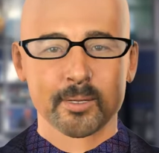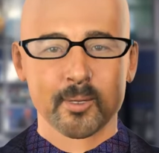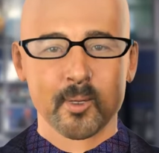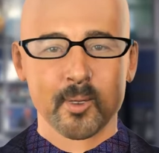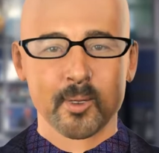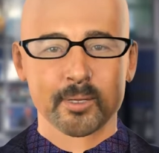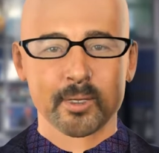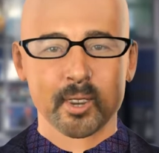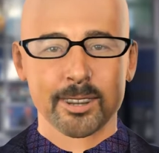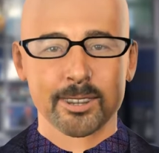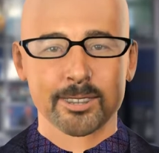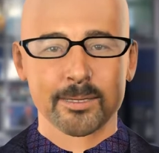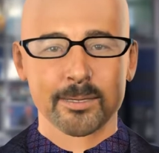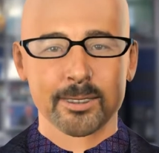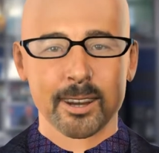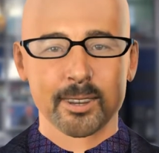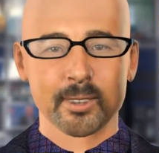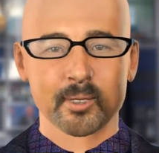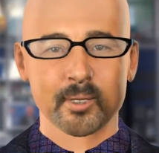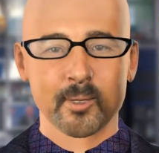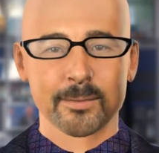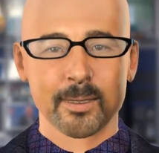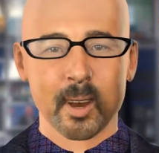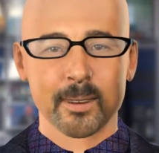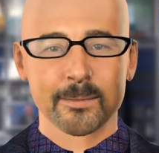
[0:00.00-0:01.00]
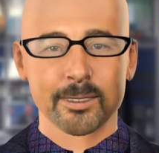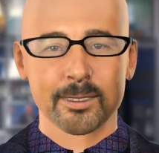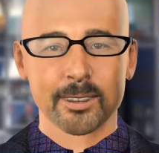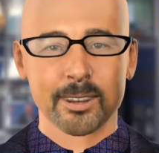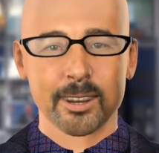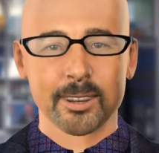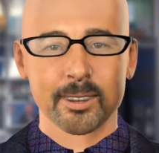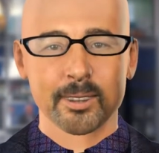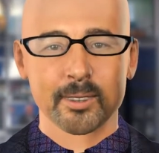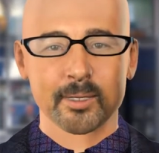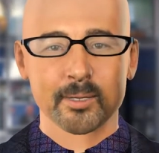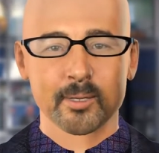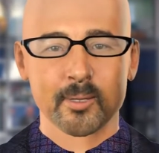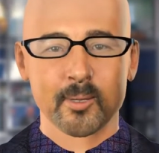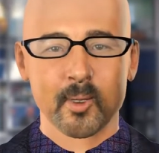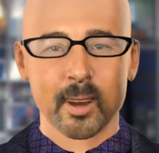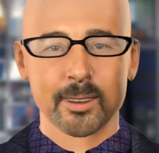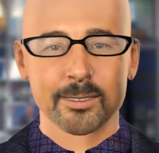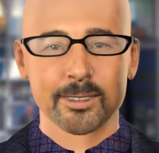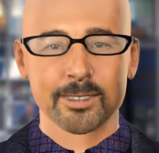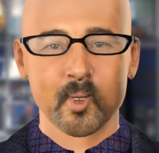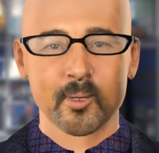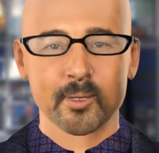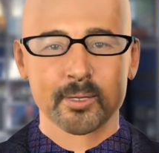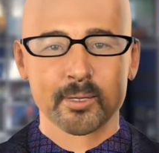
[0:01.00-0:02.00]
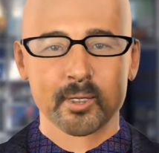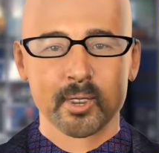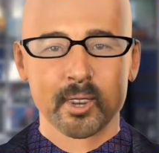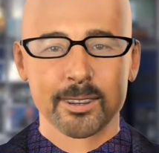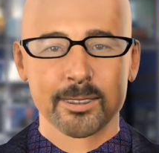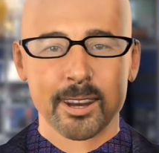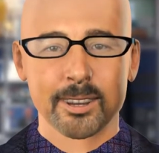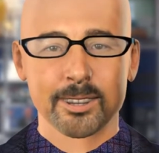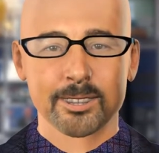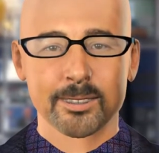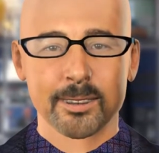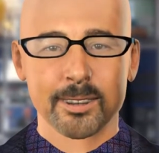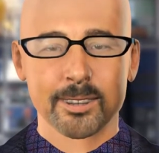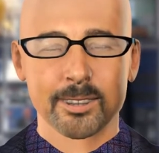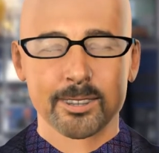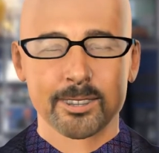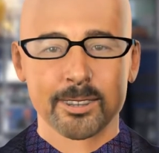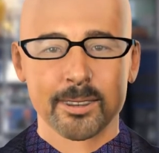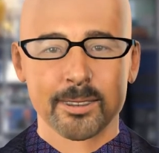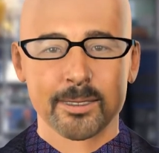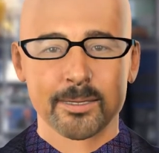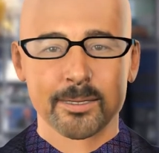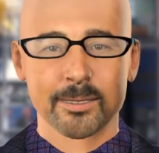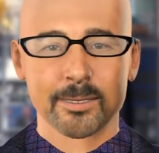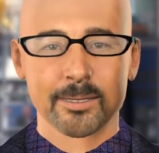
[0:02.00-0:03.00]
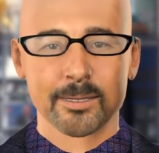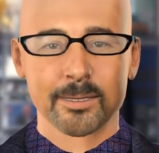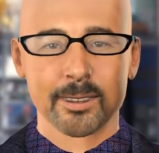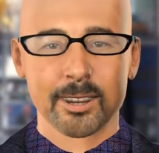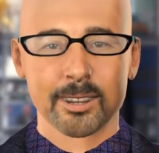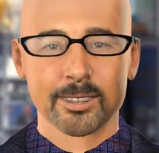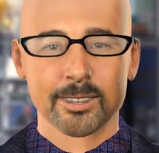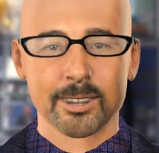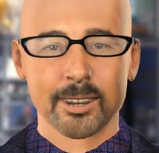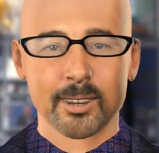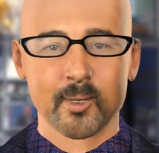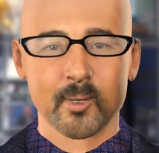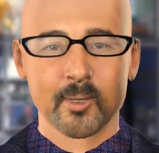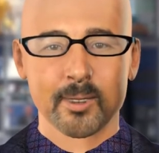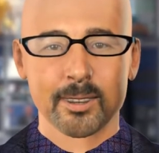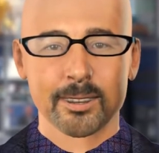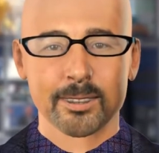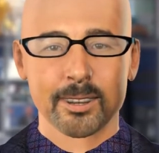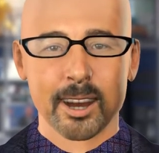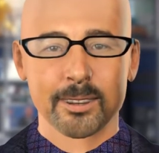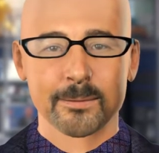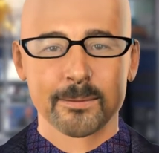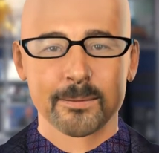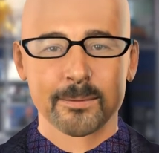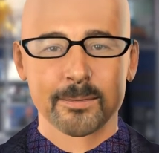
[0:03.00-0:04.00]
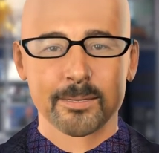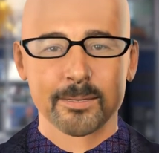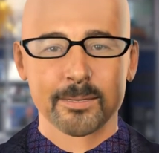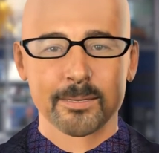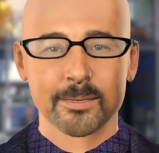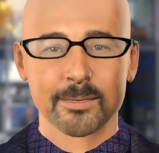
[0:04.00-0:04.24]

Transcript: Securities Commission of Malaysia to accept investments in BTC and XEM.